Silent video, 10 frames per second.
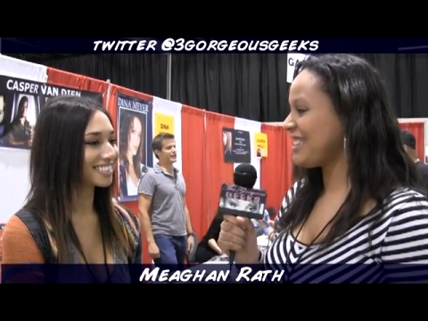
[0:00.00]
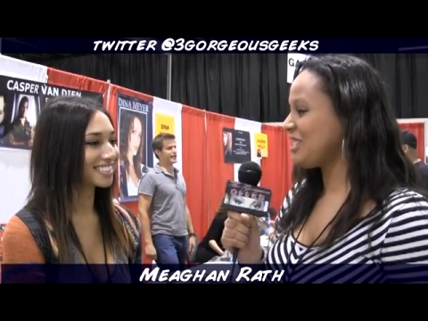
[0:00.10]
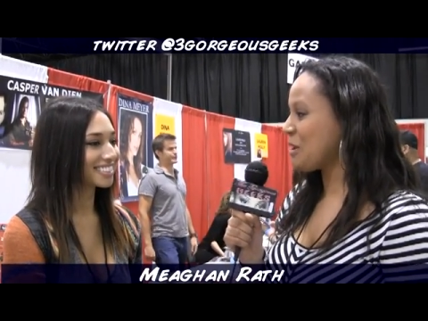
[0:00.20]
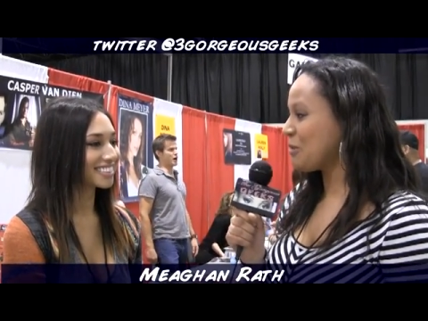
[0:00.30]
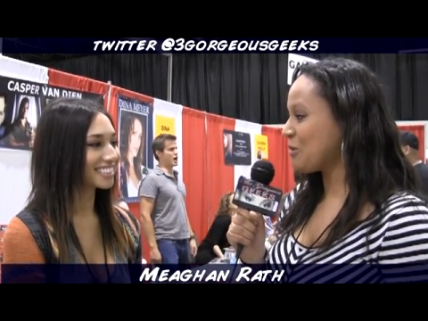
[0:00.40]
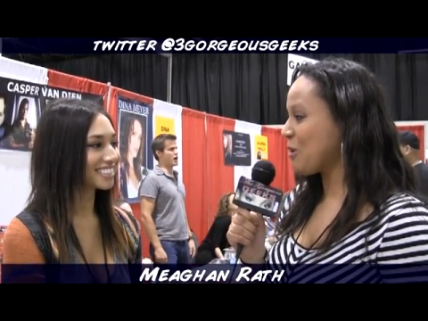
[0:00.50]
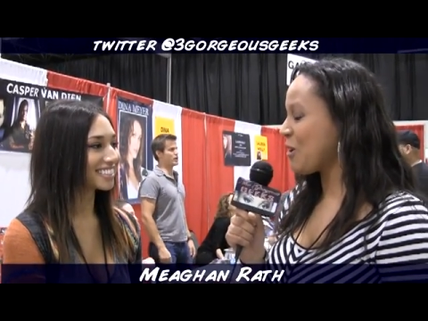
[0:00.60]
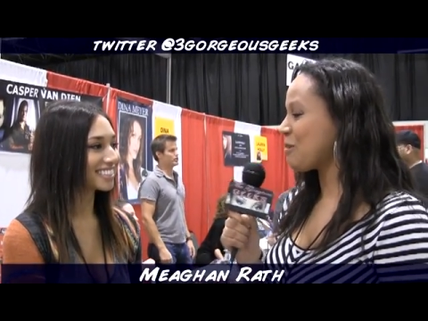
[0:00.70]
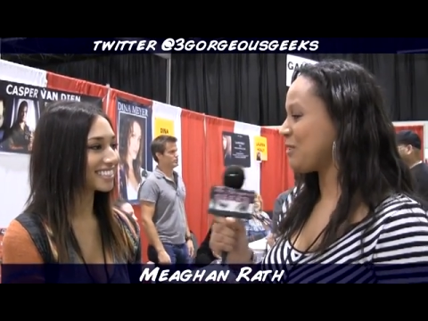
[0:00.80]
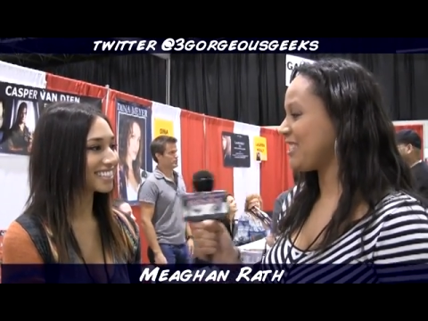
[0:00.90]
Speaker 1: the double
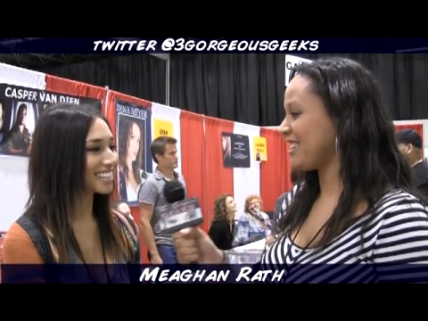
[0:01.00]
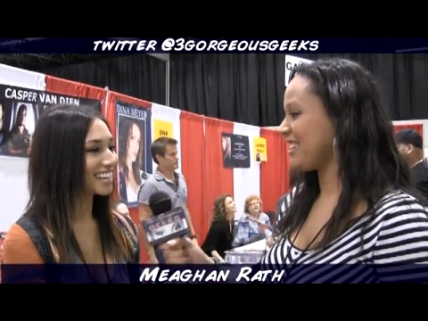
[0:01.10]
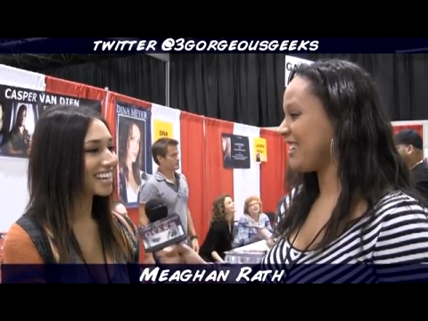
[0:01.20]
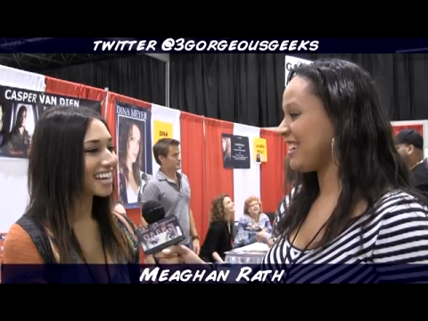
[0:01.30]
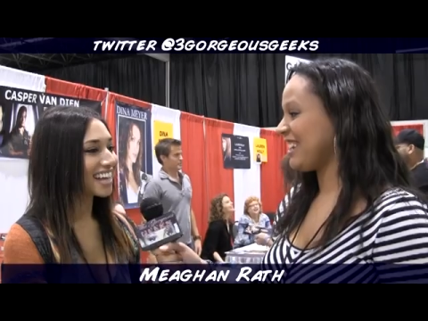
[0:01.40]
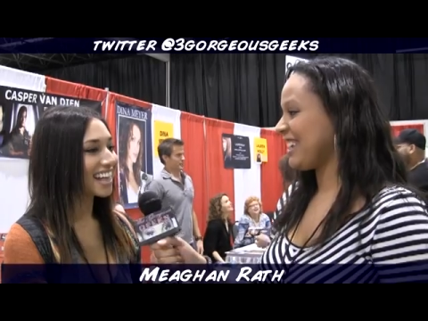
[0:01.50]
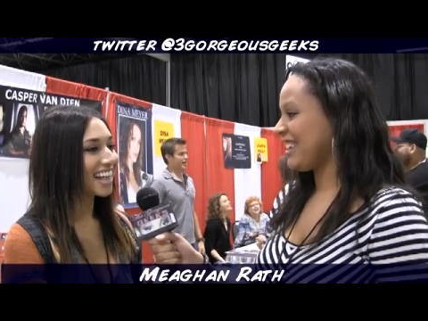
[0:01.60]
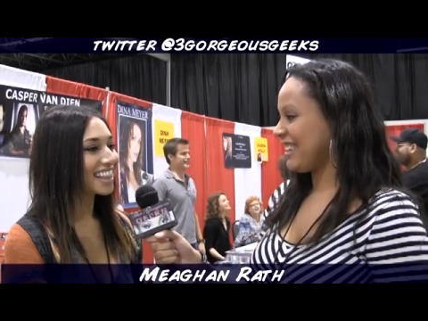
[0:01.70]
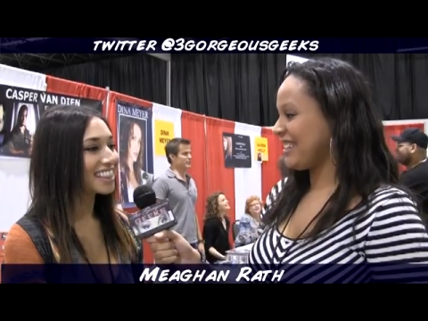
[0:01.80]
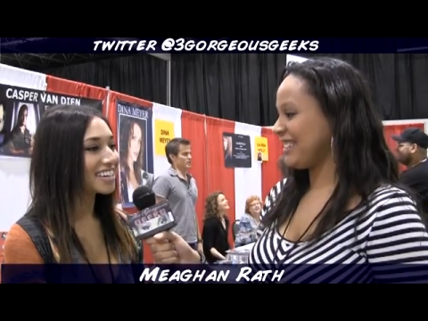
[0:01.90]
corpse.
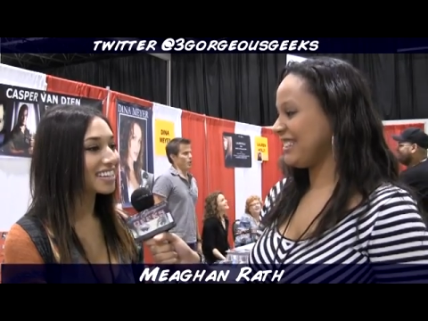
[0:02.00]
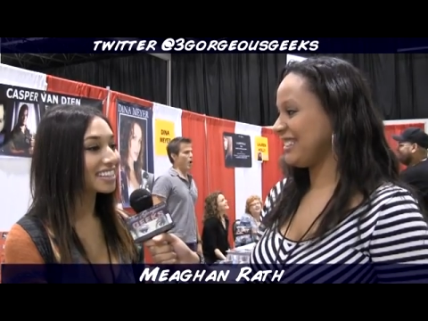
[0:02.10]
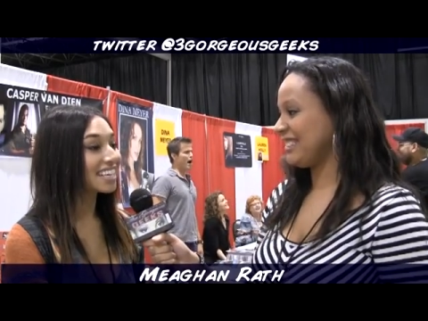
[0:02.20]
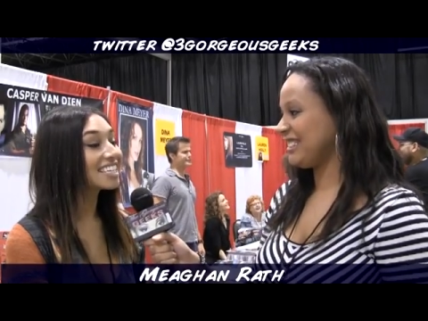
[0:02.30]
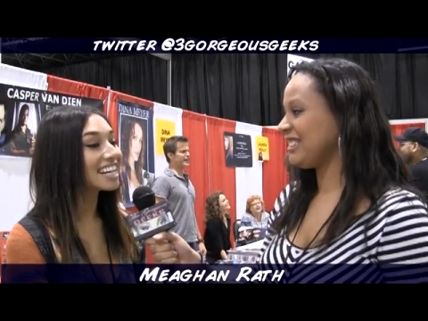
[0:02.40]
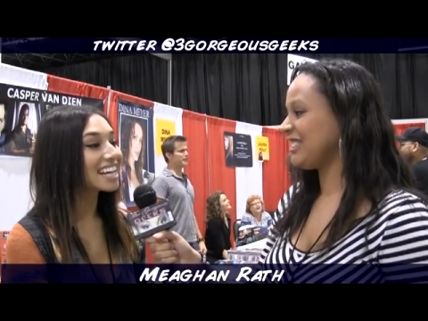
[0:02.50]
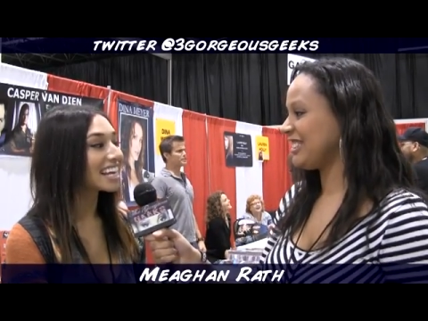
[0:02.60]
Listen,